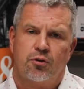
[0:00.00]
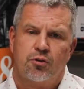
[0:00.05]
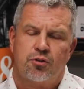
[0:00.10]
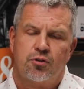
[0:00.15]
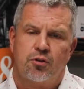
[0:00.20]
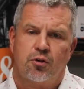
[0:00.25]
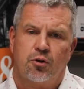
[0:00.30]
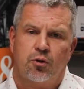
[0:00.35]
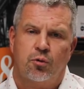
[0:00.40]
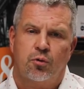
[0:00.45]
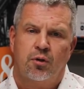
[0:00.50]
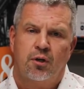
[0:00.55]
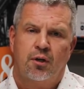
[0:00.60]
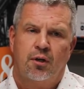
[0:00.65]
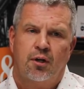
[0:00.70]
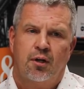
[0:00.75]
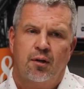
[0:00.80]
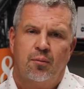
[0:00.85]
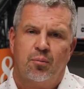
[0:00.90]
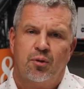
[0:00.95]
So
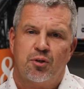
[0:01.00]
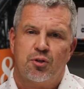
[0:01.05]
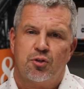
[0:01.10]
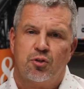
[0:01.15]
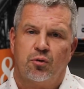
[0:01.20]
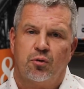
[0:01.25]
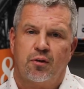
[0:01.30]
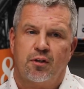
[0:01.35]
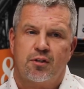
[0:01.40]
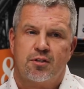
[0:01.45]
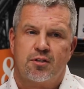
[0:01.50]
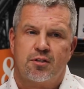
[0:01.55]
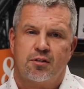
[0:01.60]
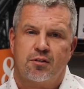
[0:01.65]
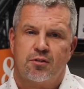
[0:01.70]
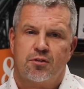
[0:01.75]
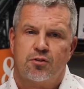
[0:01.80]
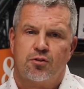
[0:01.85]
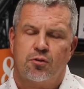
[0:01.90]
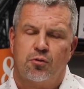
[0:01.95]
been doing this
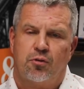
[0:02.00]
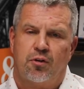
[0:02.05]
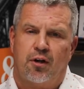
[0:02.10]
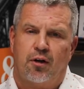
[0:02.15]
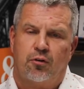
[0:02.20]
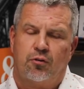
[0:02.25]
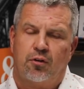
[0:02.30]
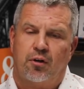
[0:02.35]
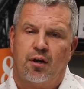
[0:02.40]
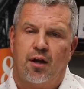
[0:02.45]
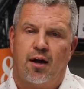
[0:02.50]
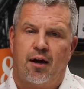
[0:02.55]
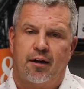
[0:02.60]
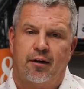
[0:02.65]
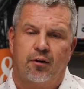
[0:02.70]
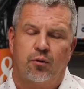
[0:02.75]
since 2009,